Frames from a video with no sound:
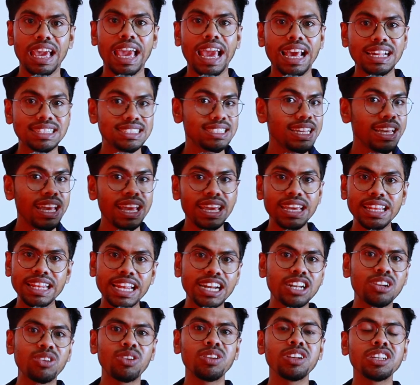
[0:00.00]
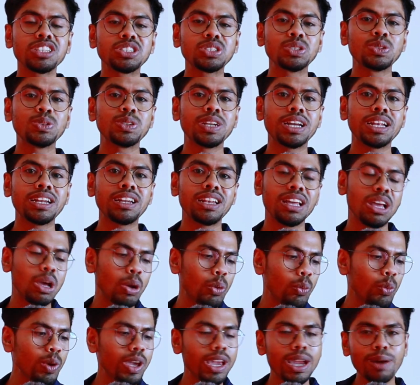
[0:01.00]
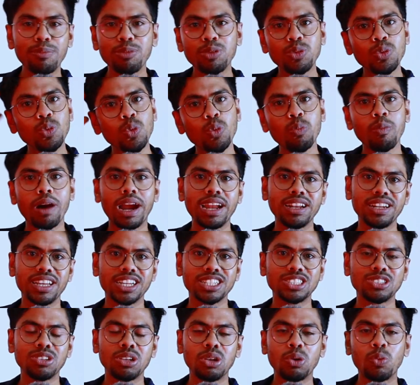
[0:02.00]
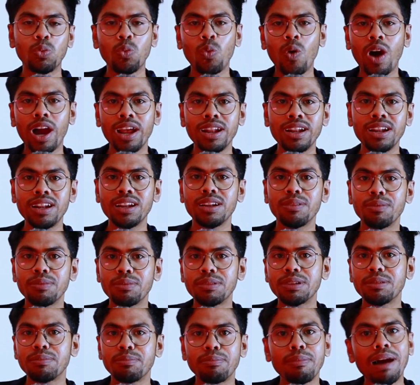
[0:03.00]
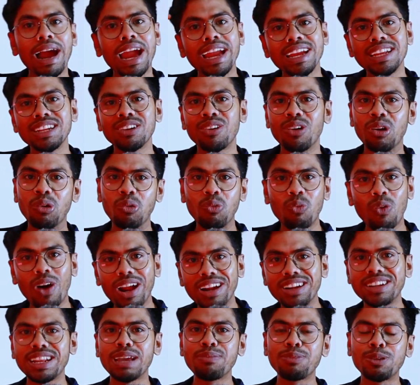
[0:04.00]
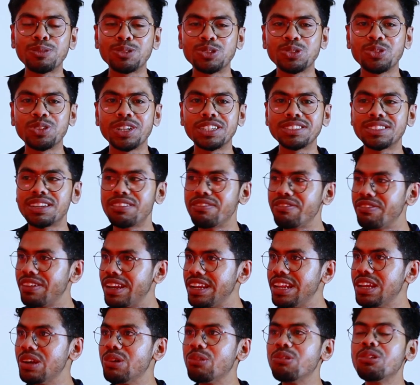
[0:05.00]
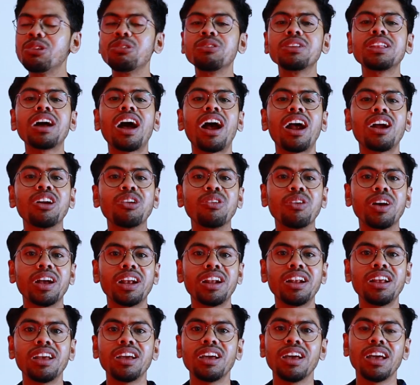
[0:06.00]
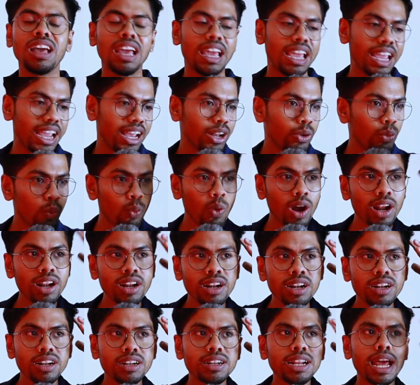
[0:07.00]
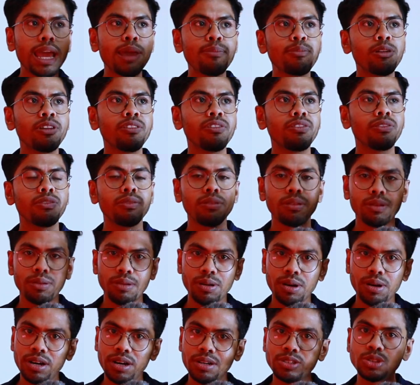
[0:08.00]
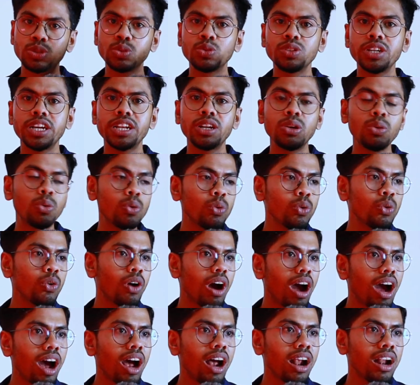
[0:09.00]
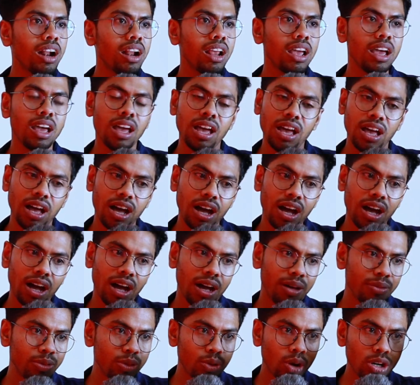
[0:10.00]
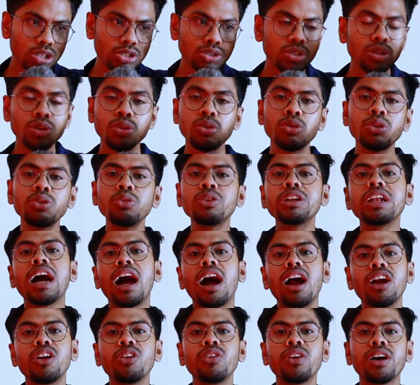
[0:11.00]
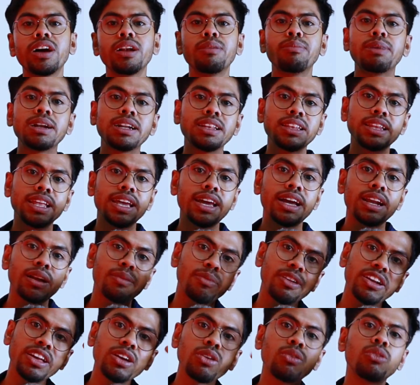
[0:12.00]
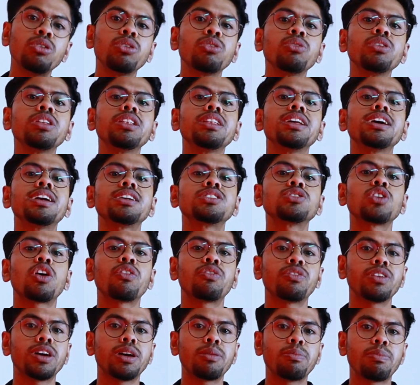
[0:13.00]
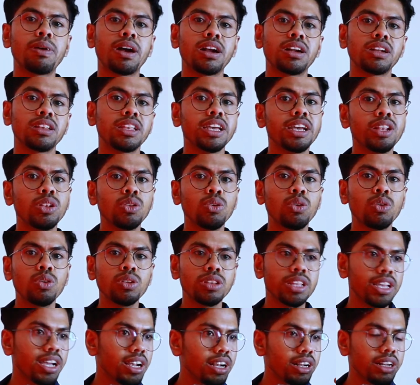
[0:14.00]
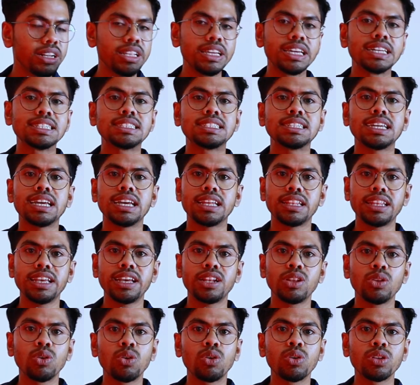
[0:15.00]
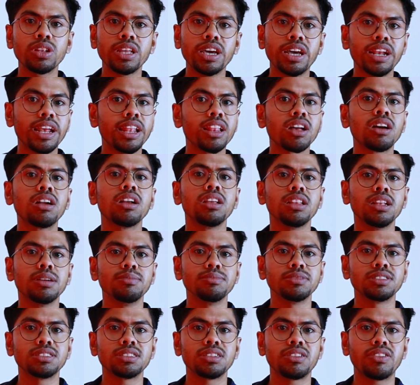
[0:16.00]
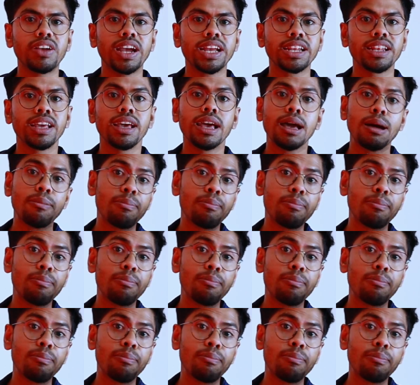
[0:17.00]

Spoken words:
As an electronic student, we have two minds actually. One mind or one type of students are very good with hardware, and one type of student who are not so good with hardware, but they are very good with their software part. They know their DSA, they know their algorithms, right?